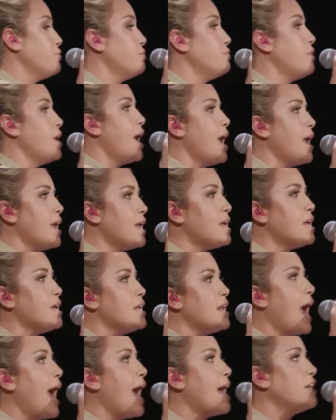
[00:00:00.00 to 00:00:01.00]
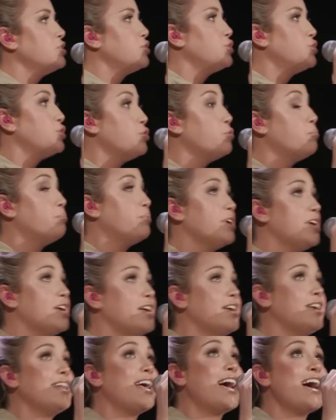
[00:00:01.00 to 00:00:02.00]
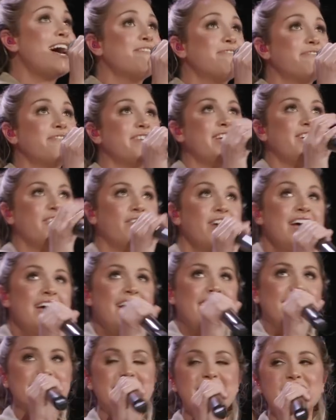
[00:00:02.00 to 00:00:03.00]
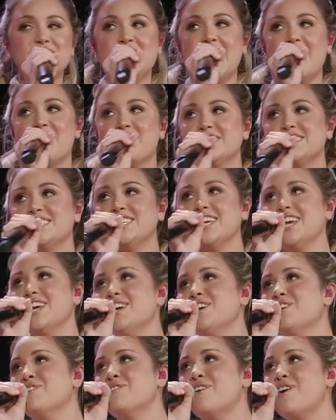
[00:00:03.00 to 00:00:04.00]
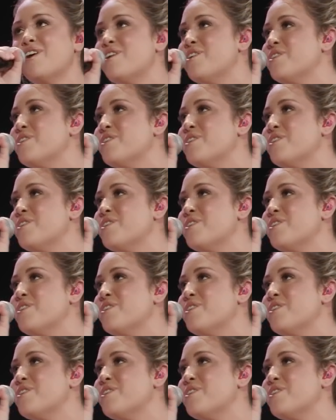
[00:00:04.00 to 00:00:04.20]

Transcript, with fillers: and then I had to stop I had to start just realizing that